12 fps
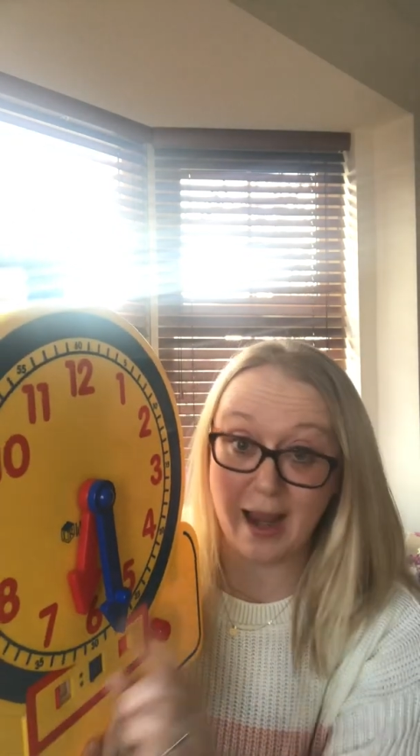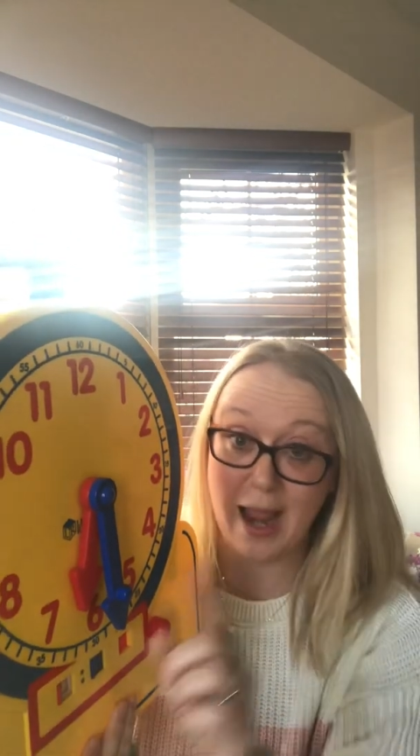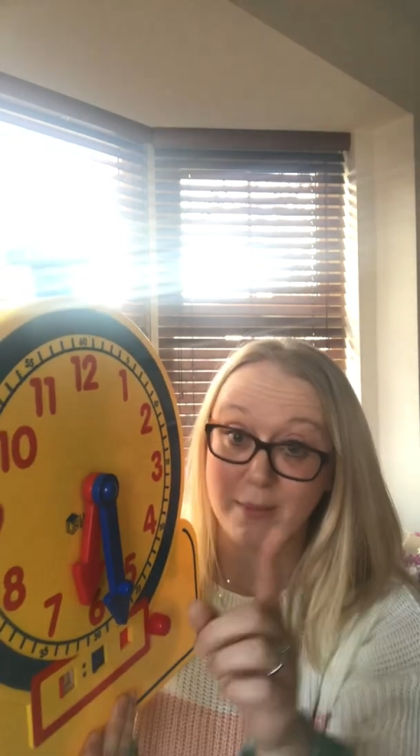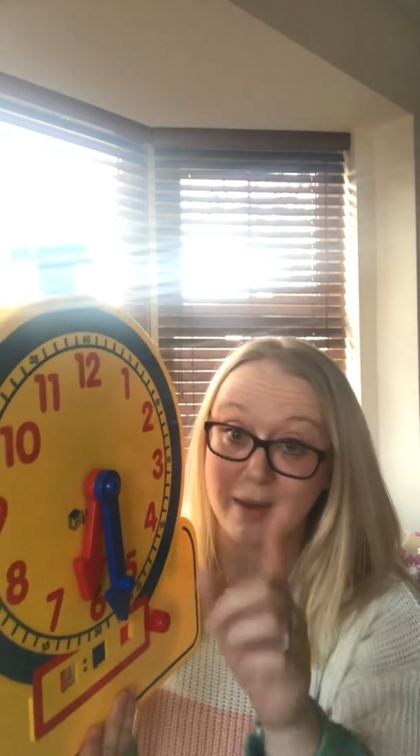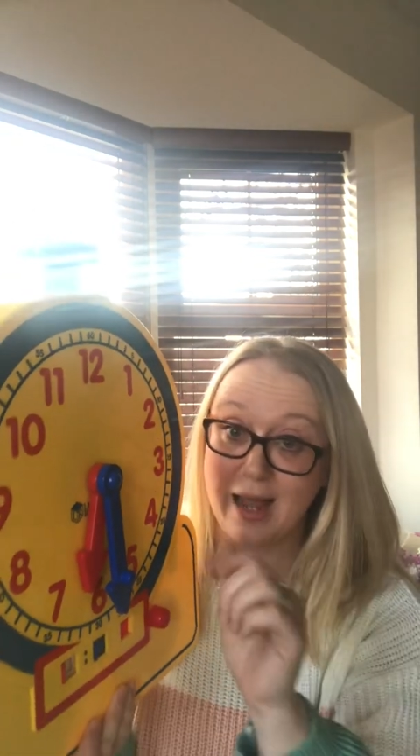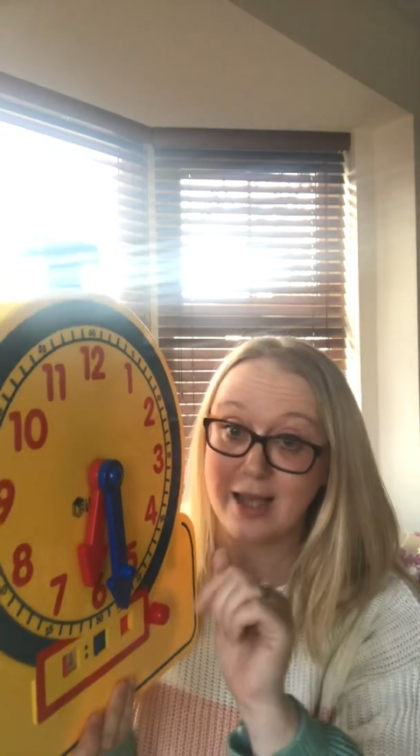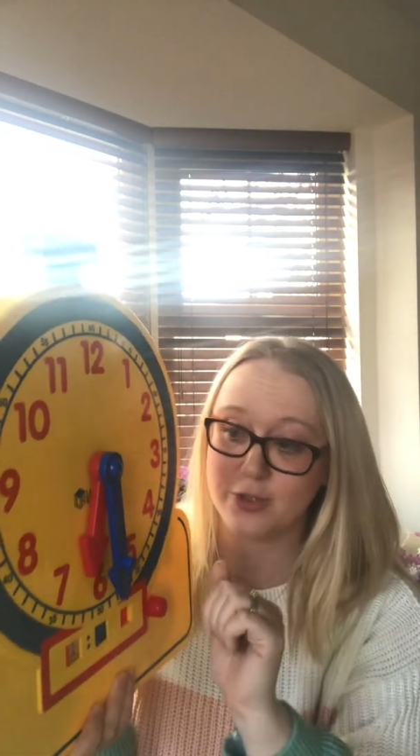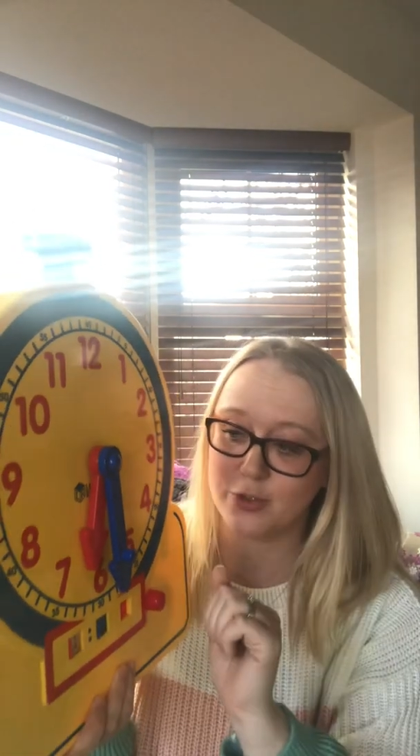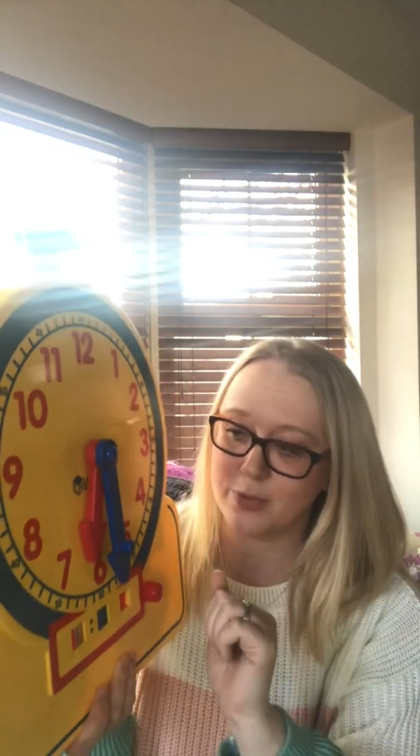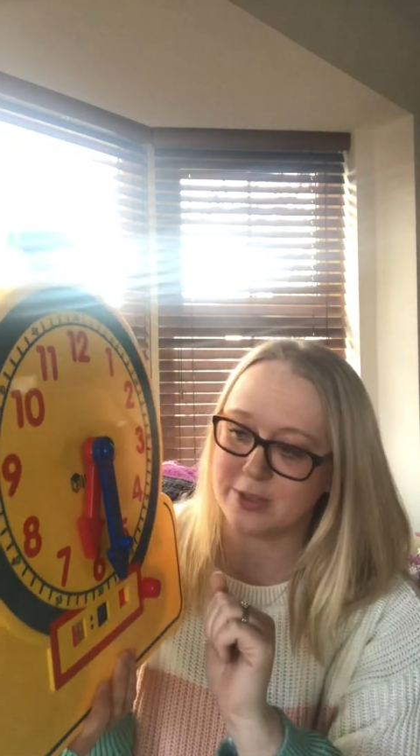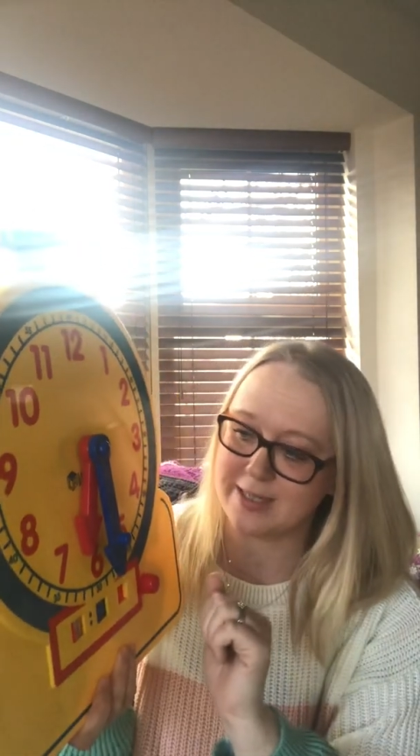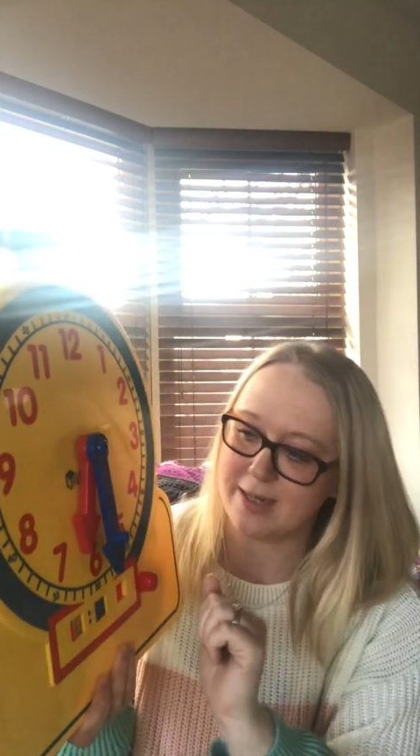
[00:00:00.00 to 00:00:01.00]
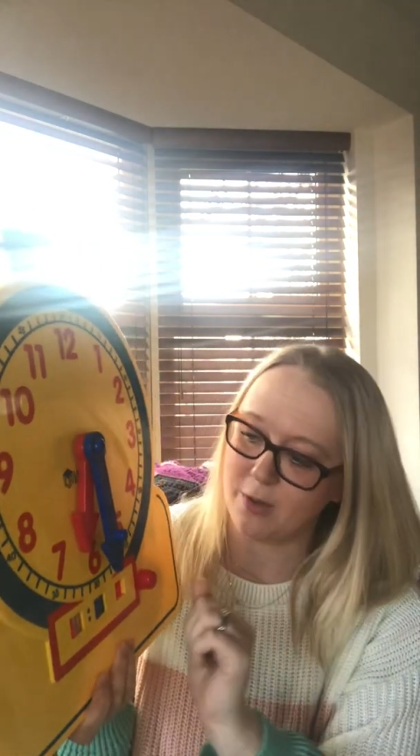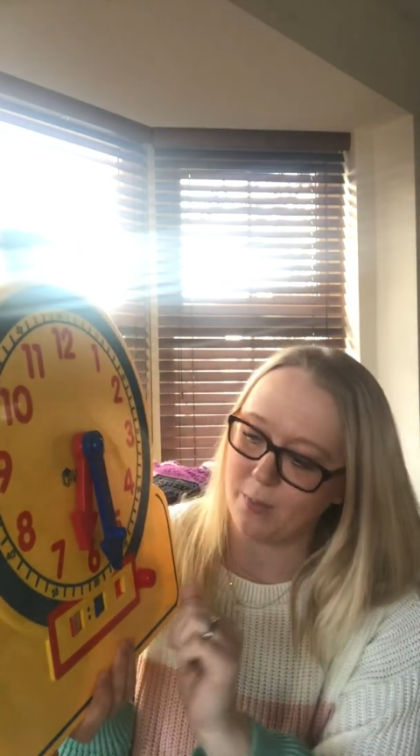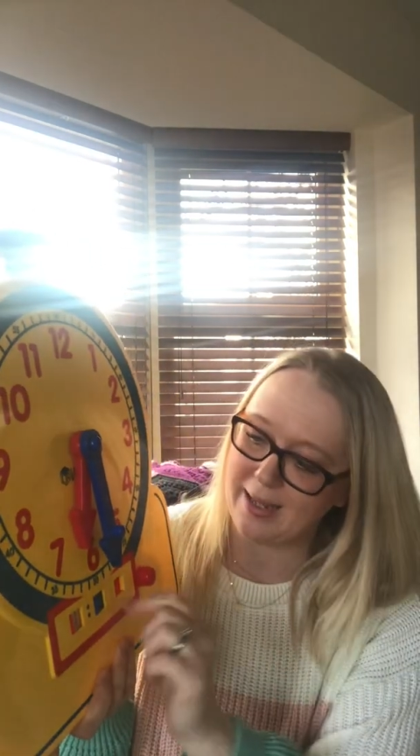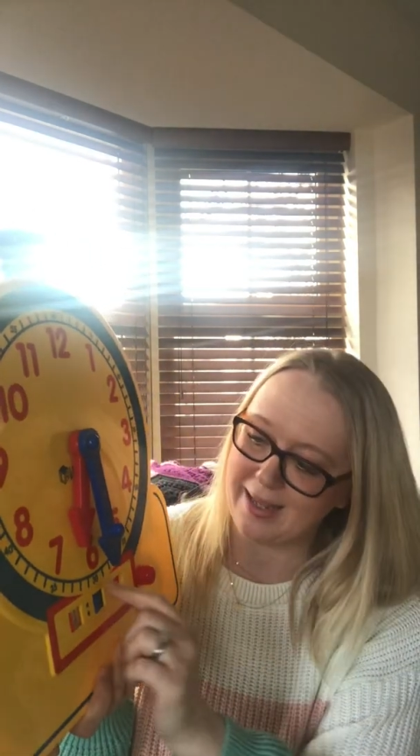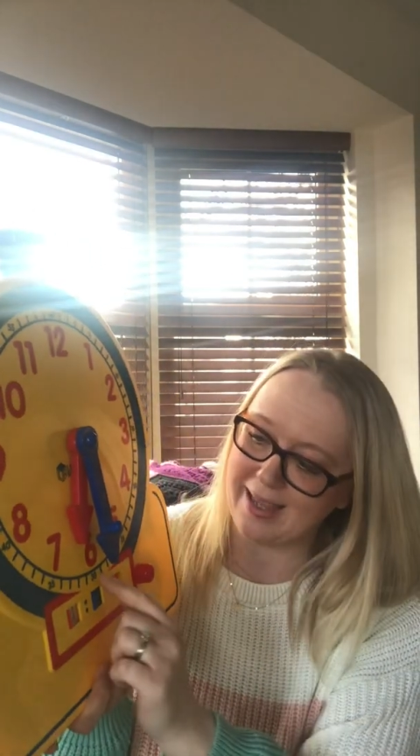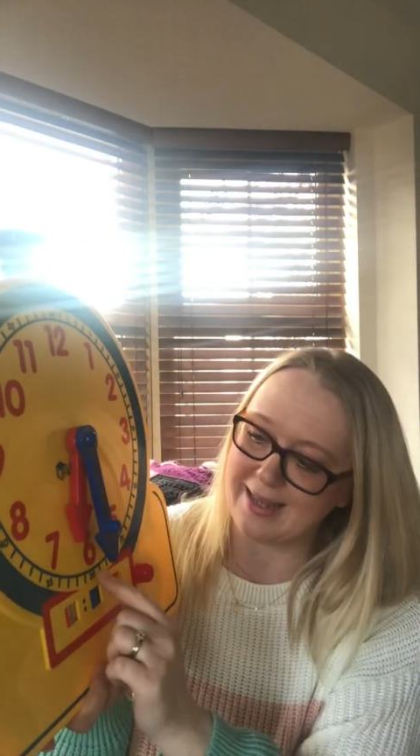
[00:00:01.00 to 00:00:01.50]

I'm glad you were still awake.